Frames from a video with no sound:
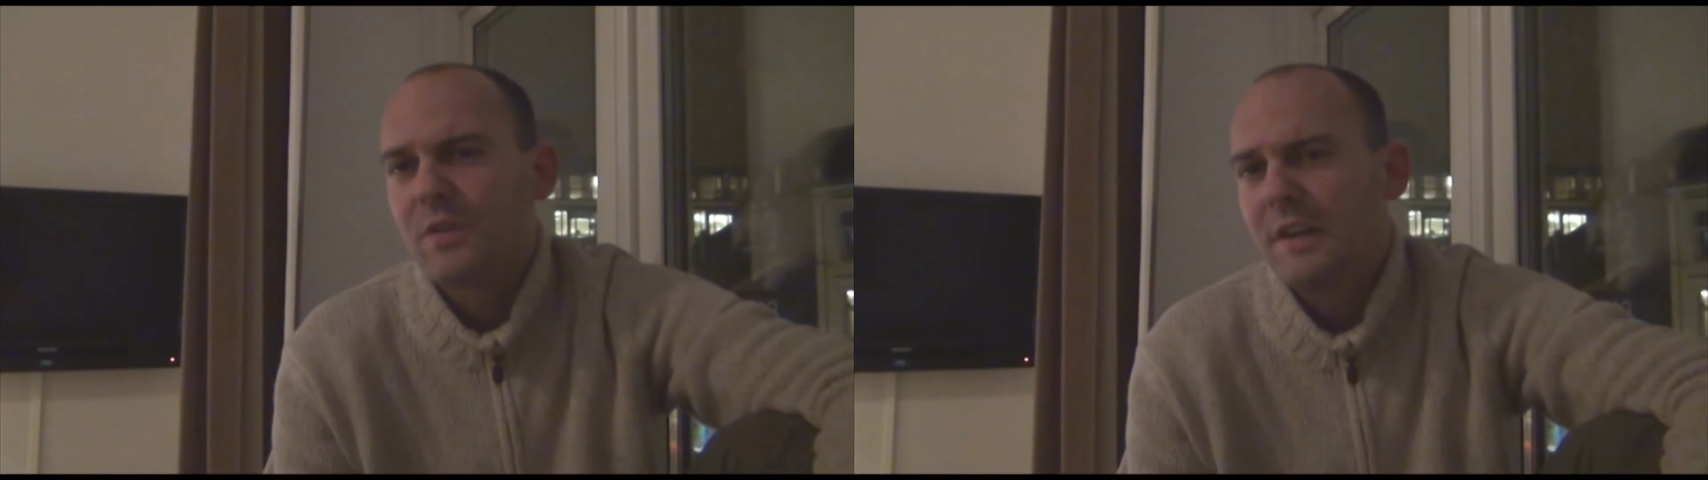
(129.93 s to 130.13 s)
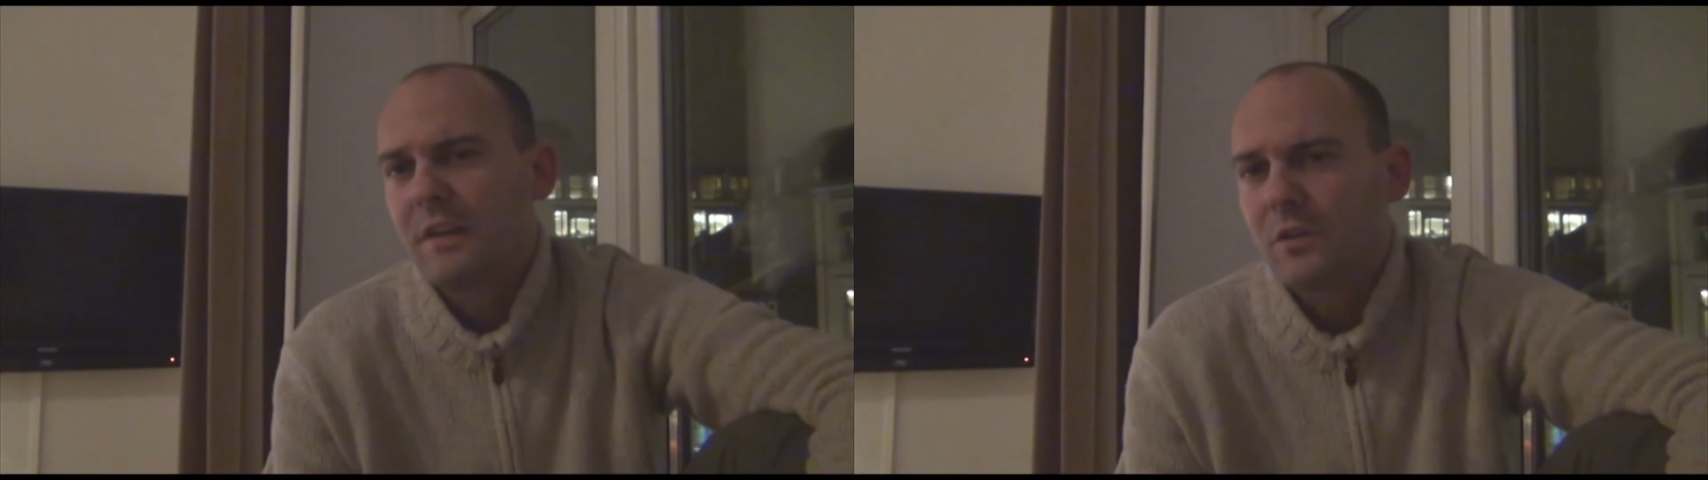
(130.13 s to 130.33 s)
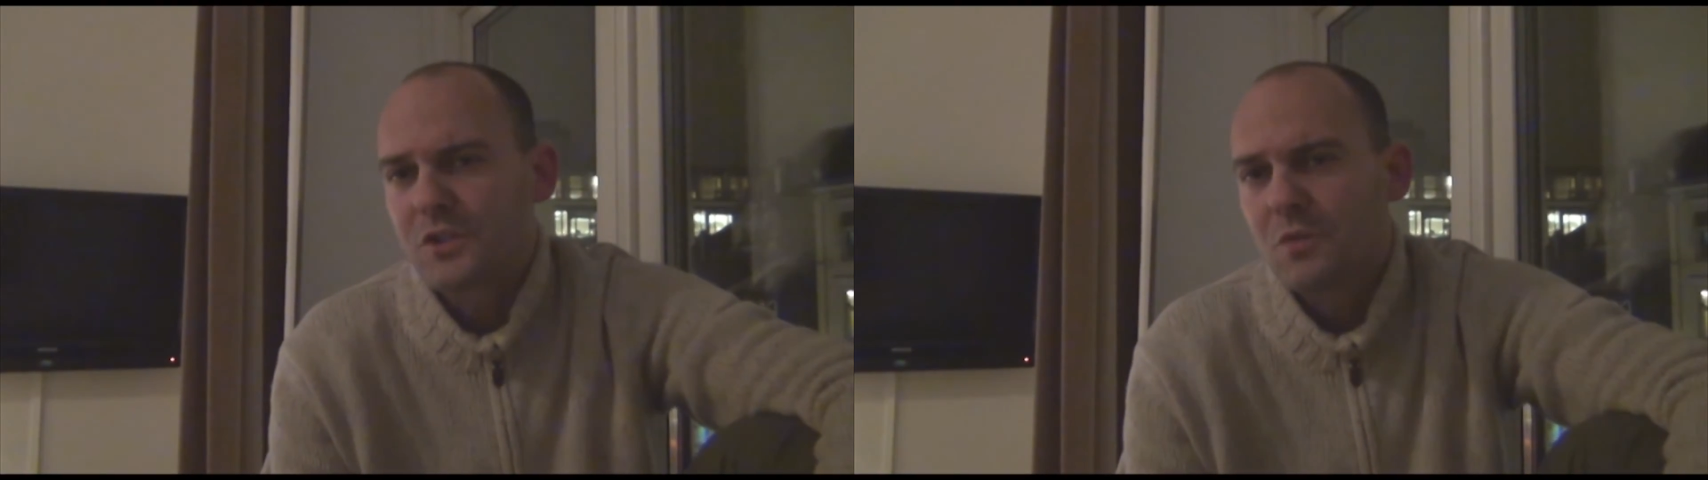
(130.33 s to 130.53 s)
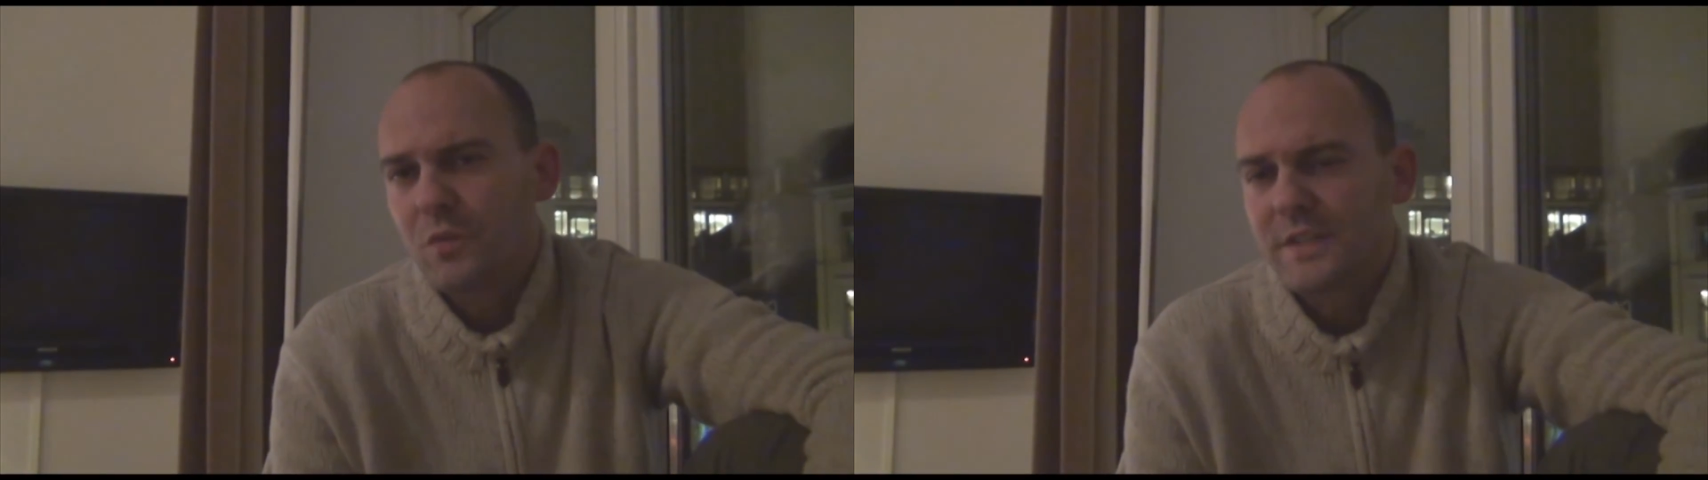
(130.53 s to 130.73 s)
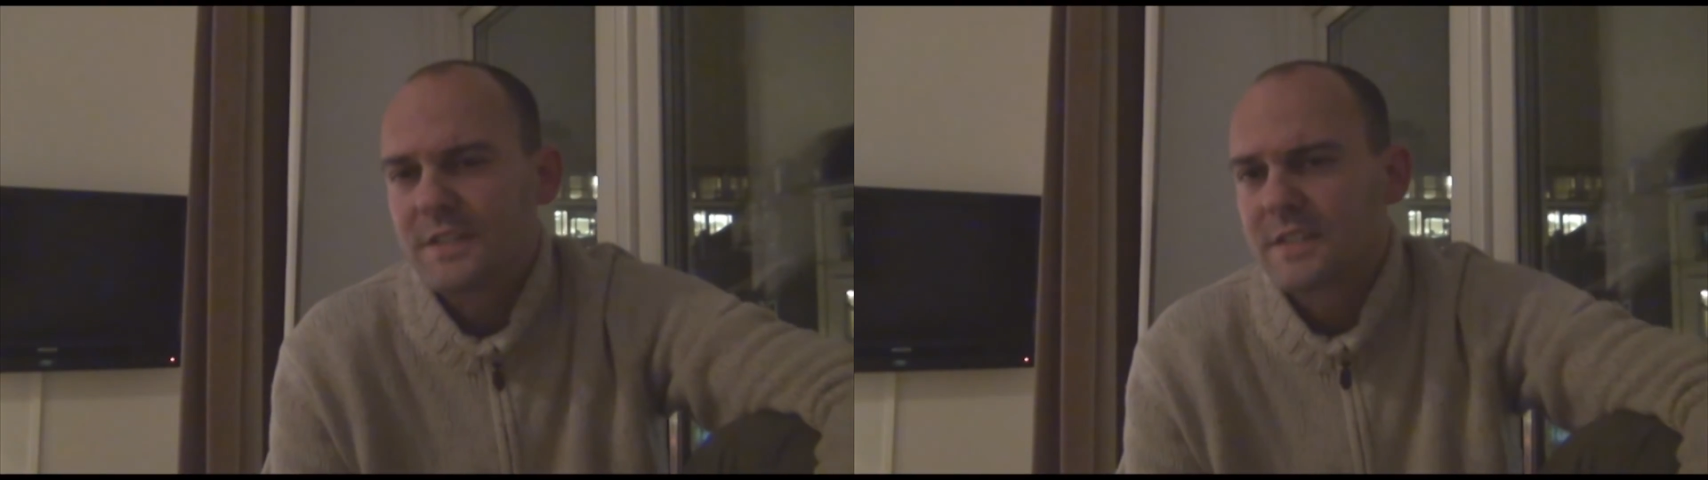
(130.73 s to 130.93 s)
really logic
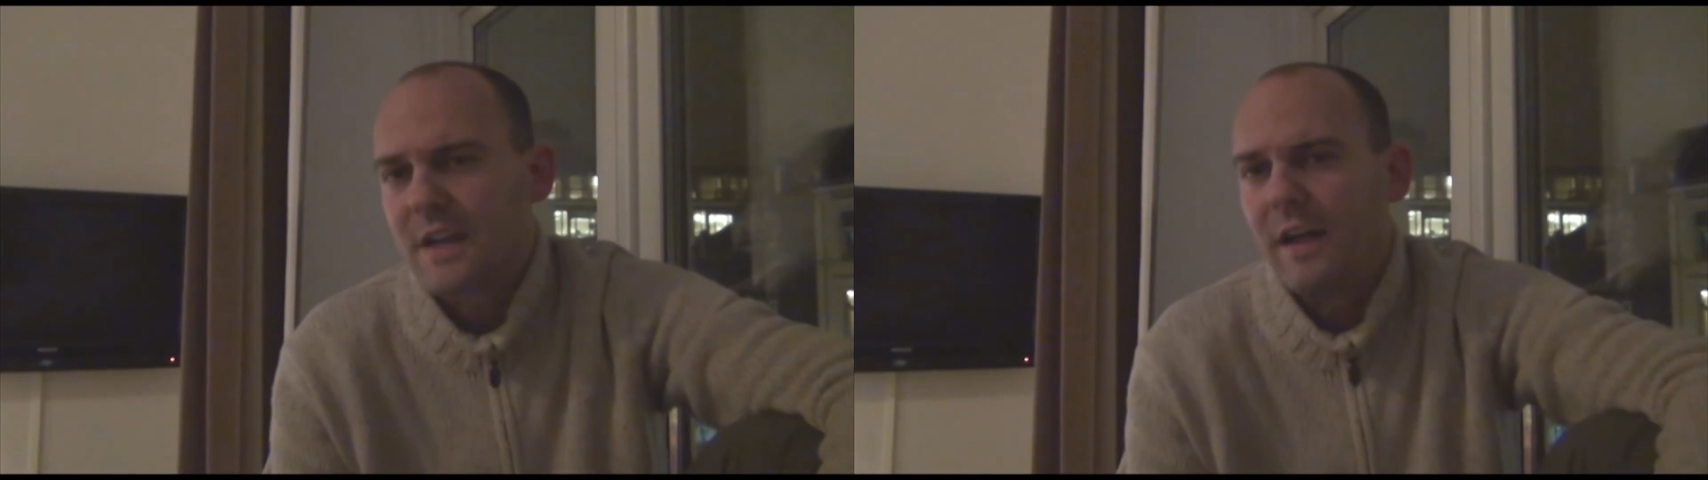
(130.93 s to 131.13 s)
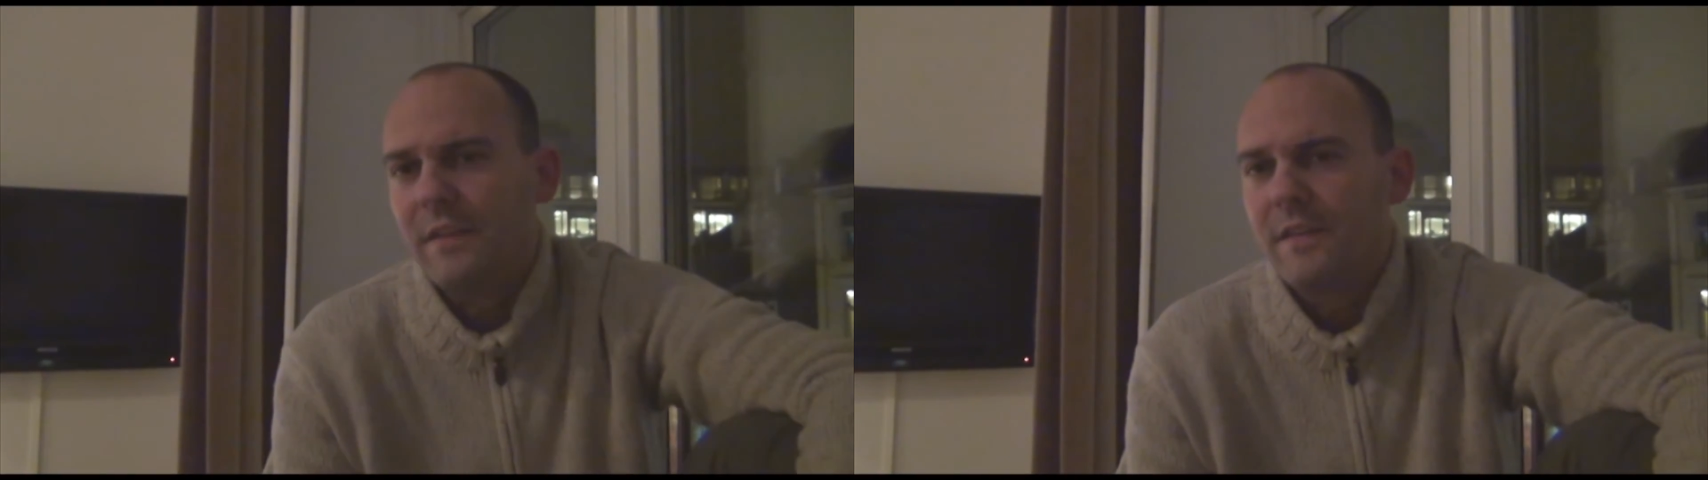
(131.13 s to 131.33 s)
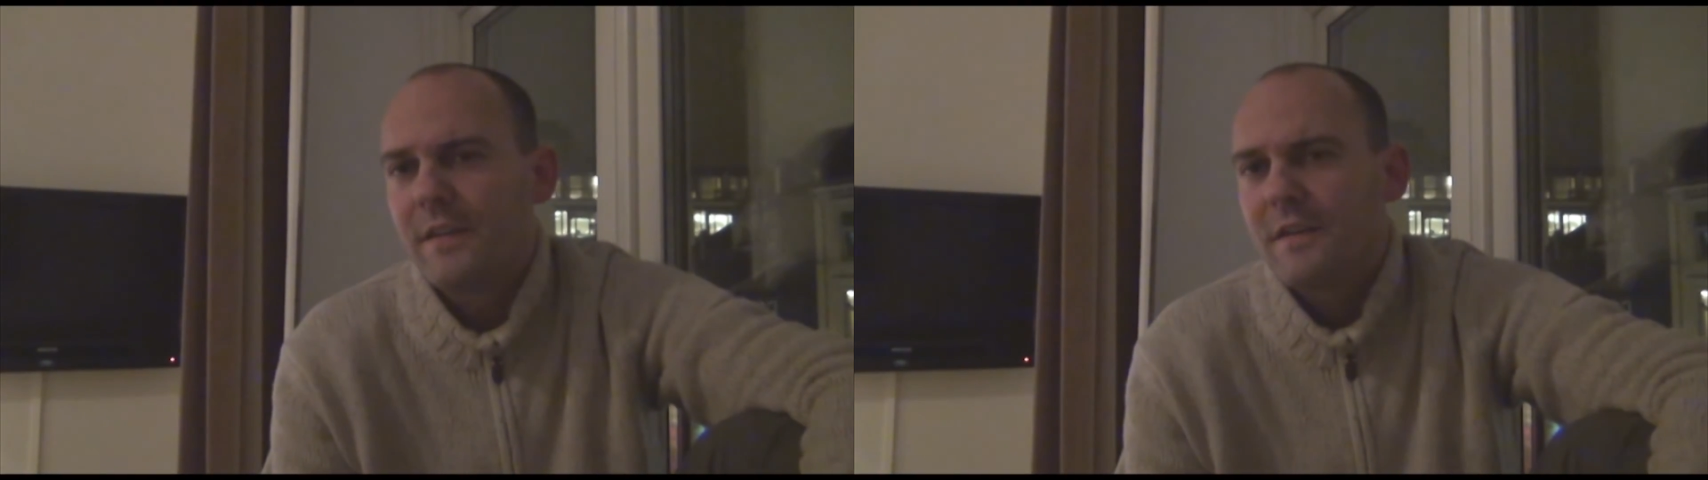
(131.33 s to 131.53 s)
what is done?